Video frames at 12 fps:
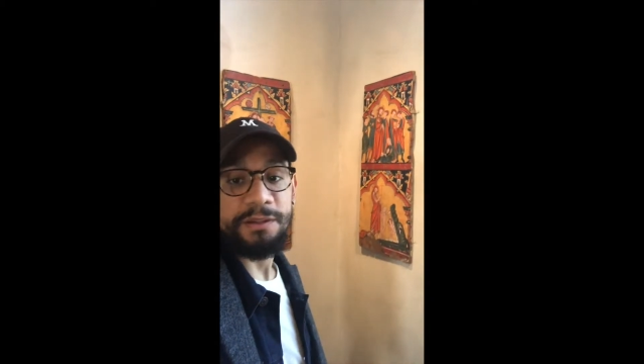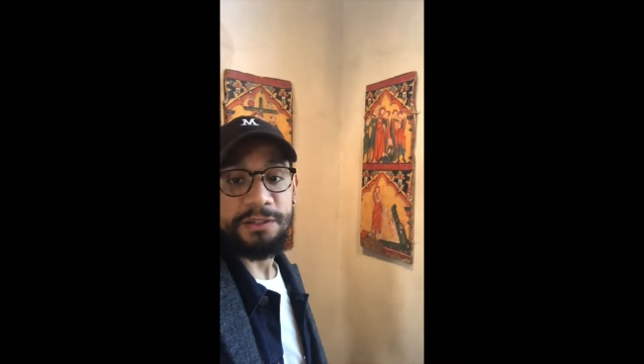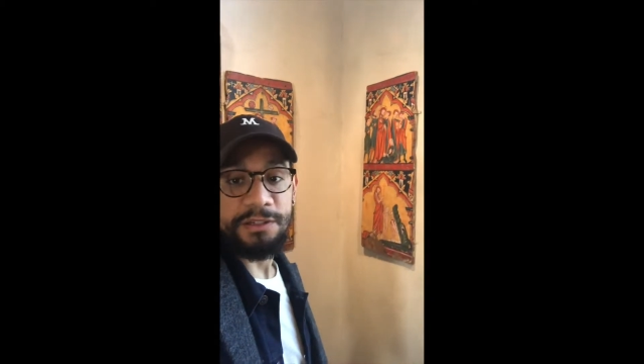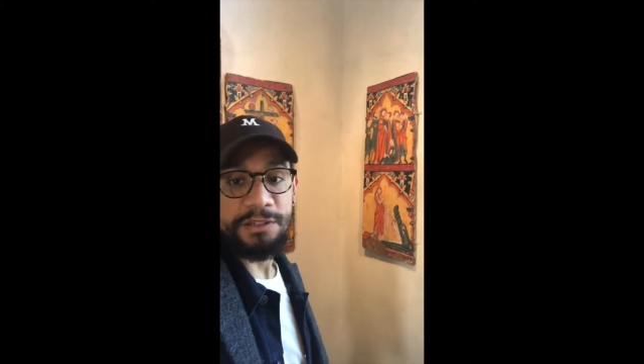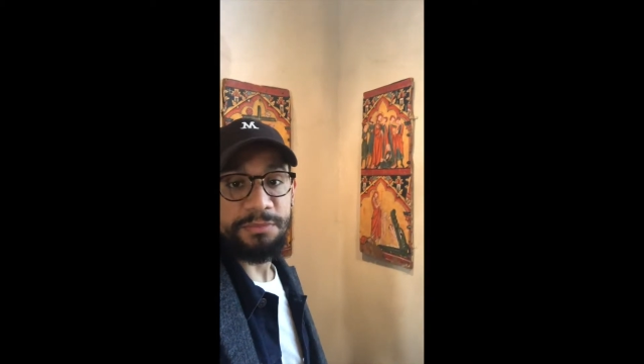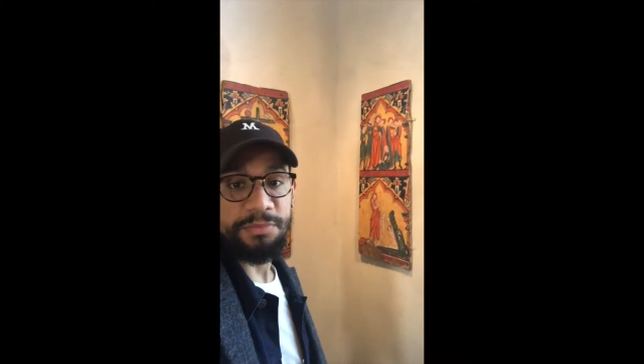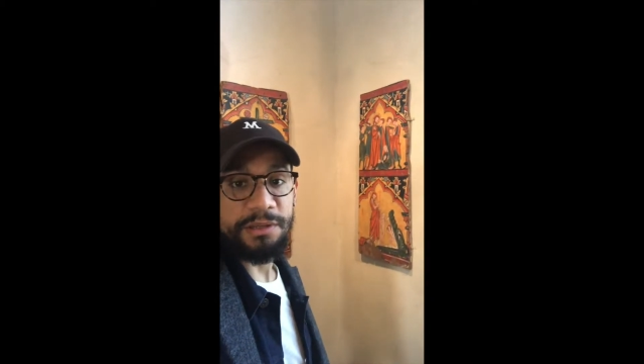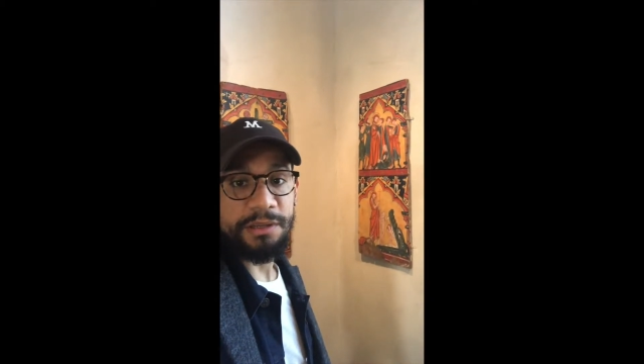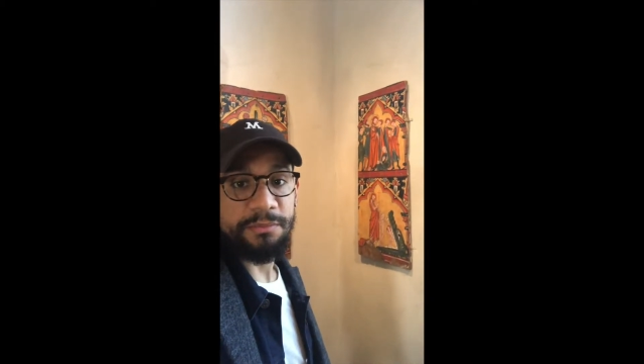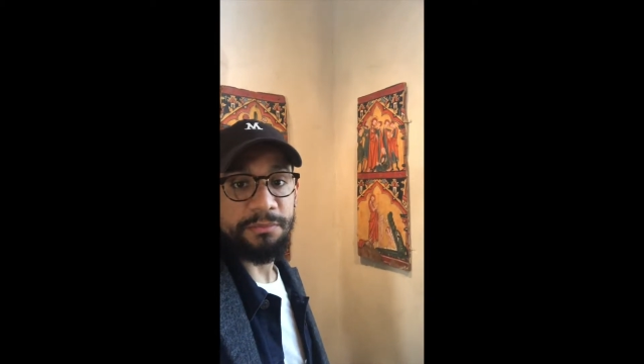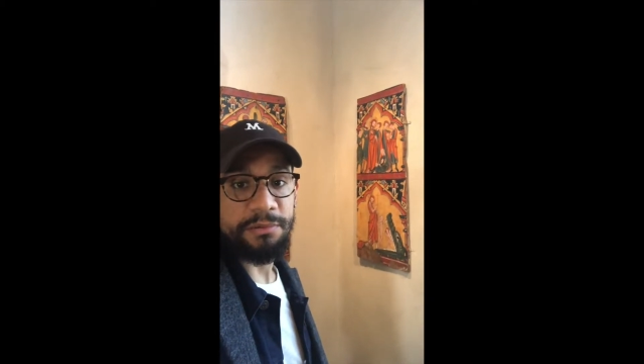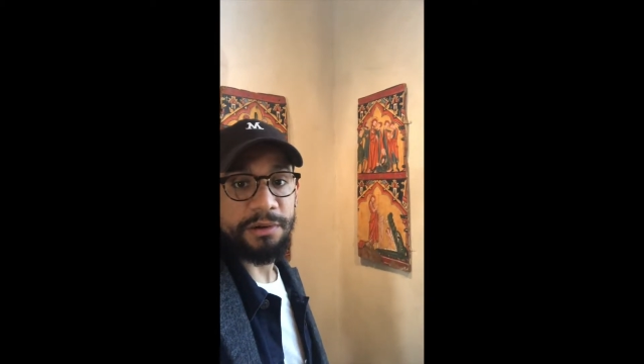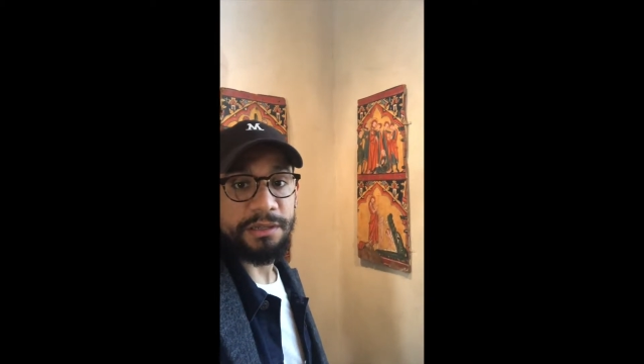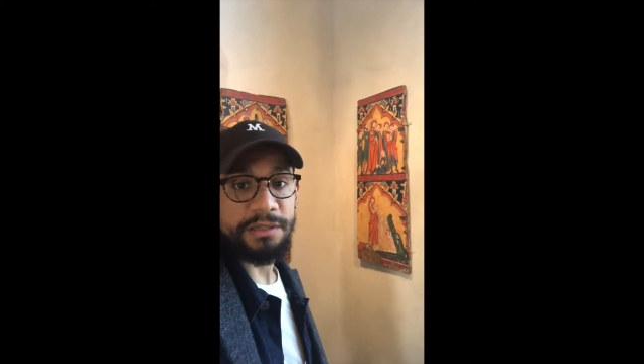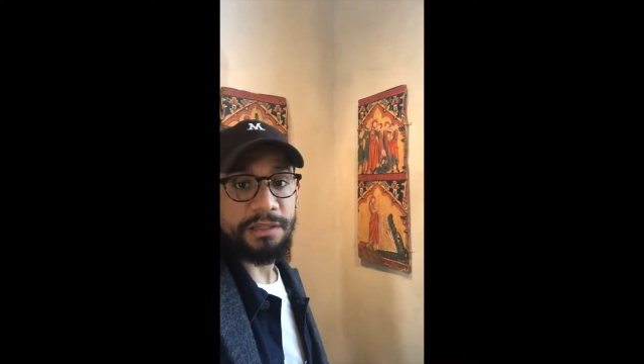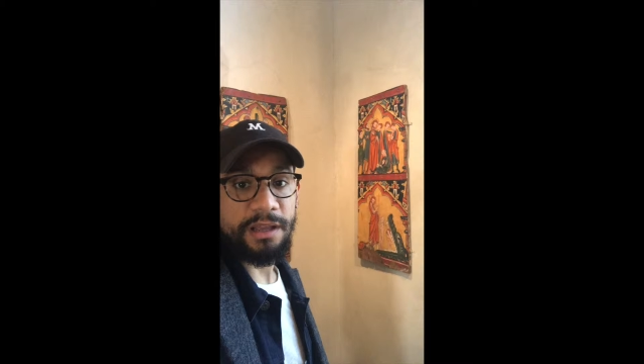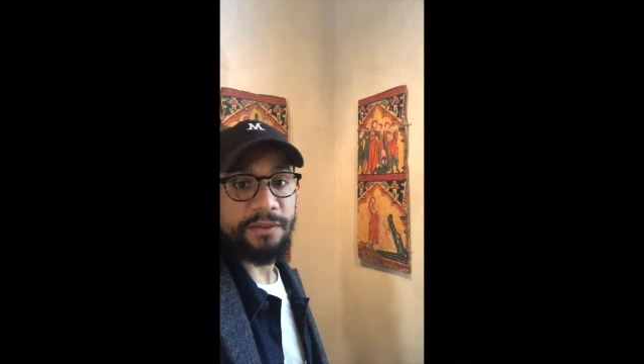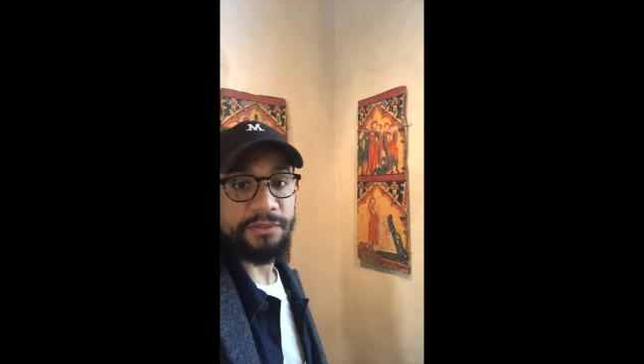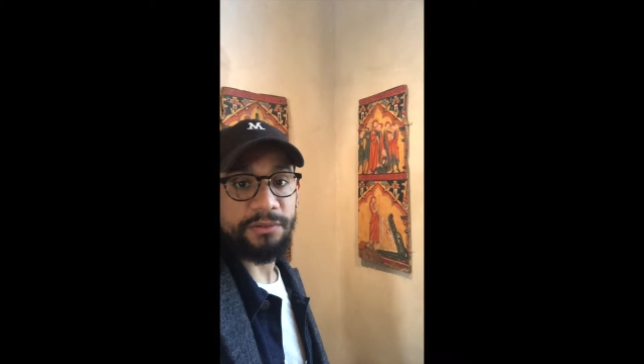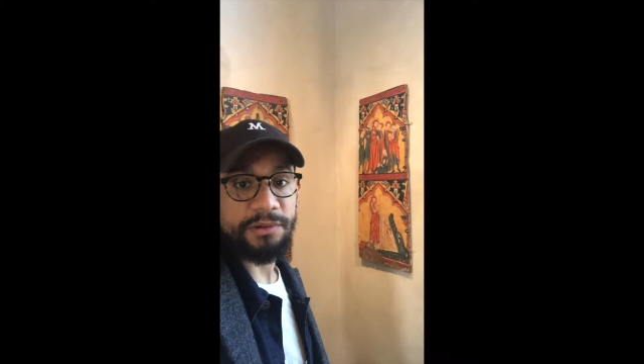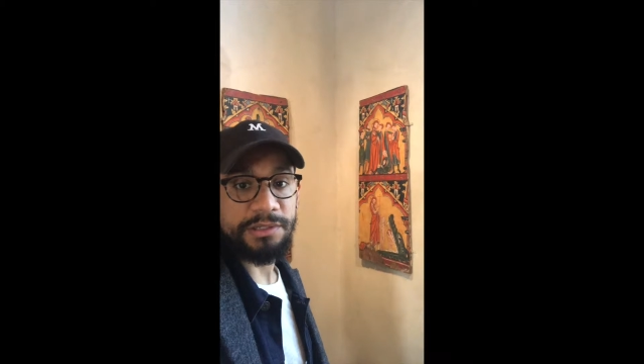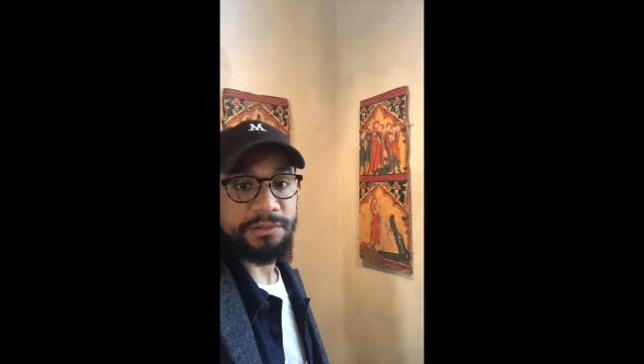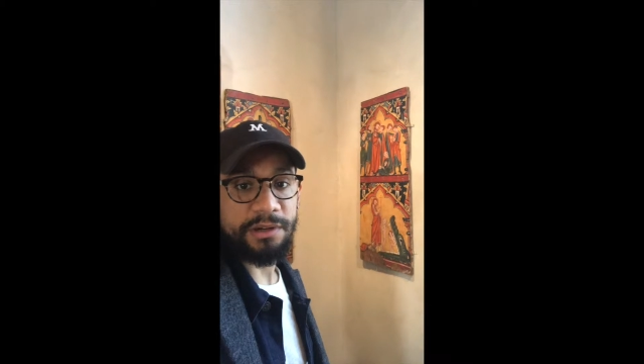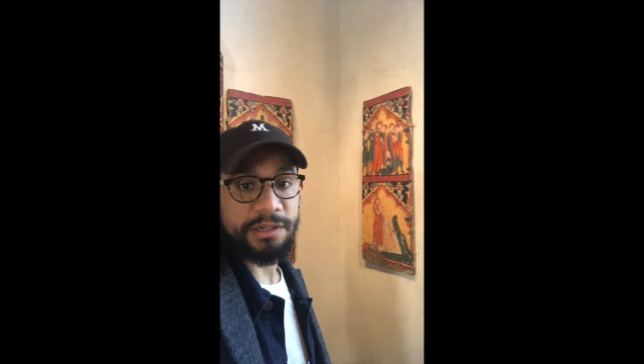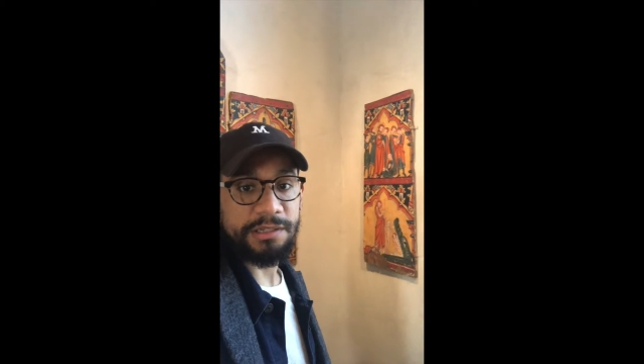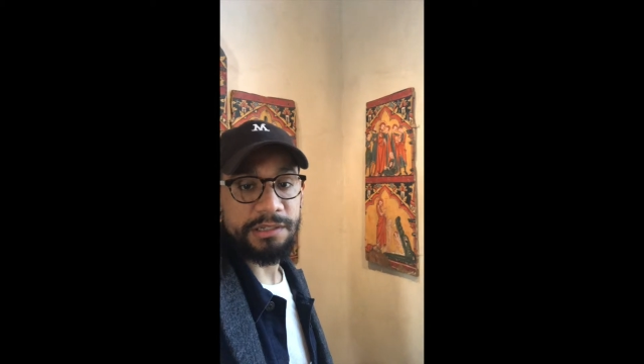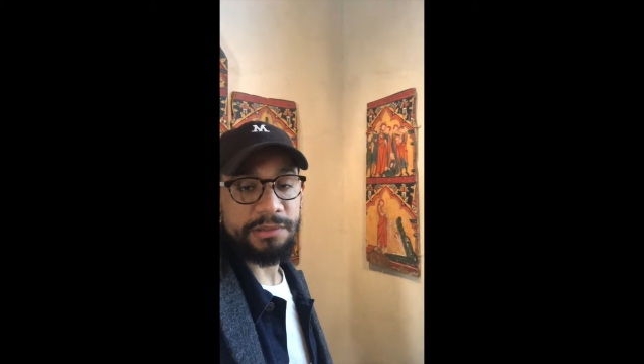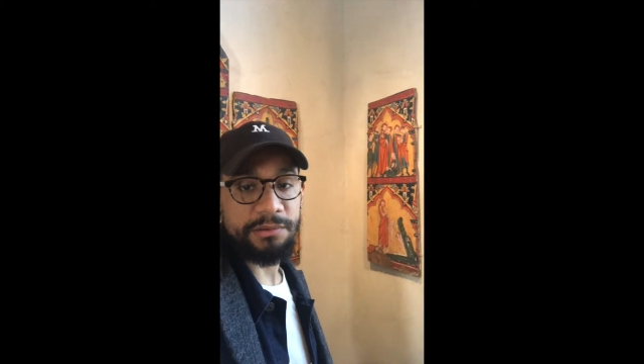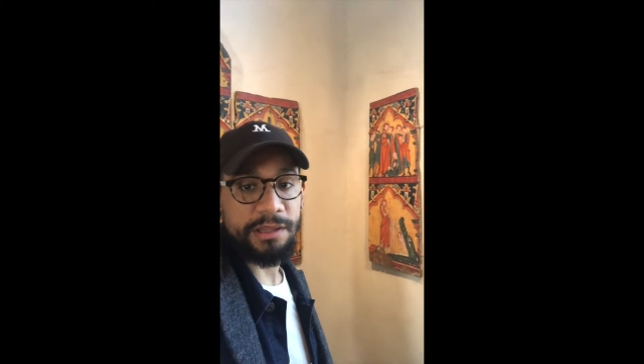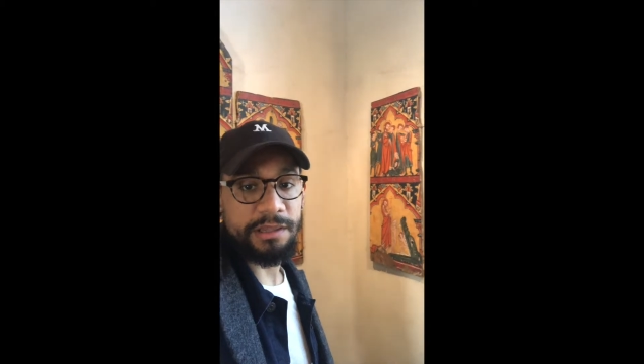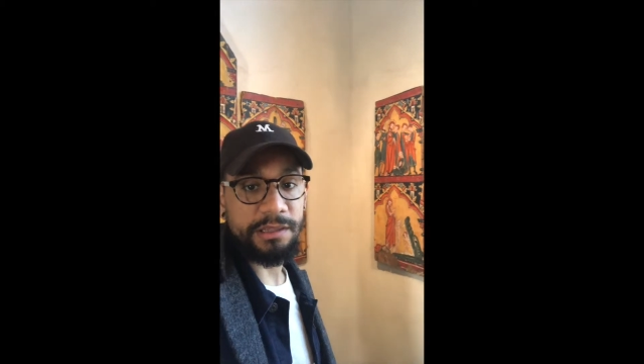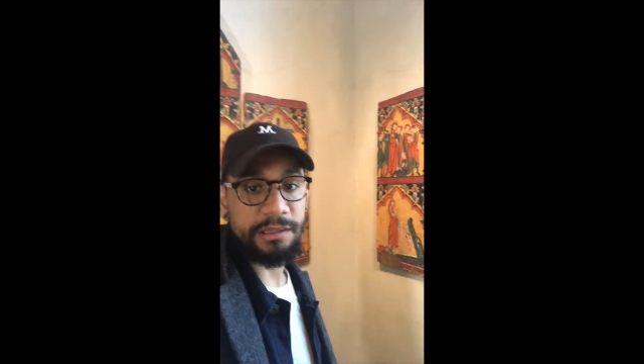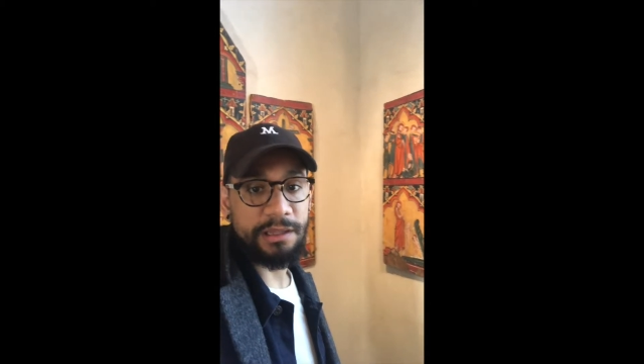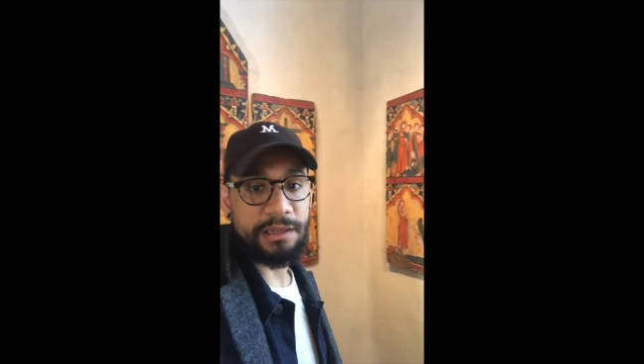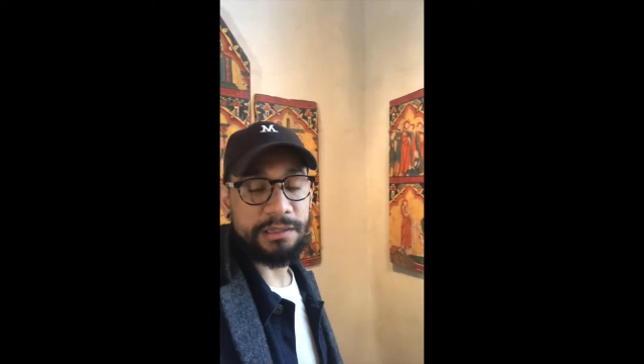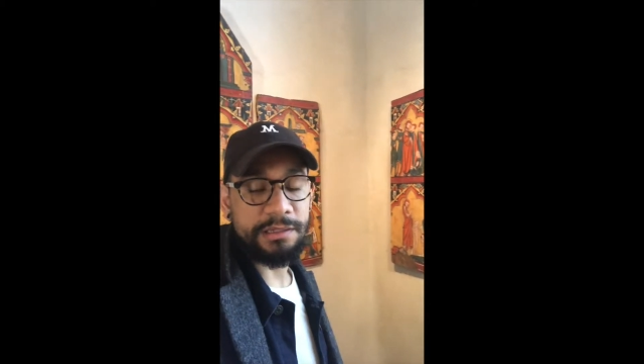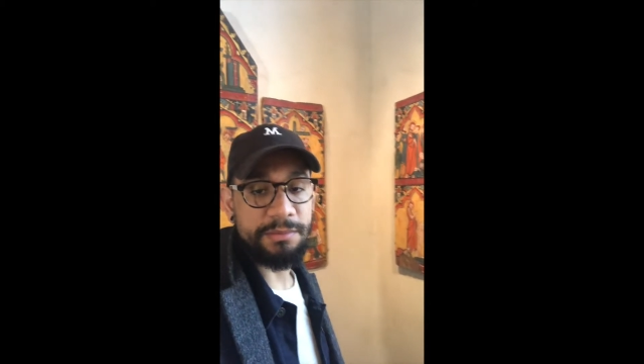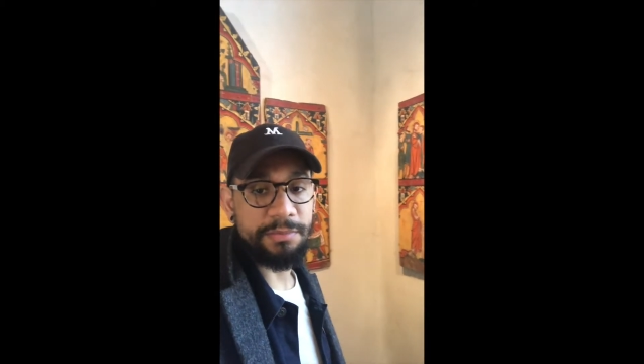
Jesus being embraced after resurrection is what I think that is.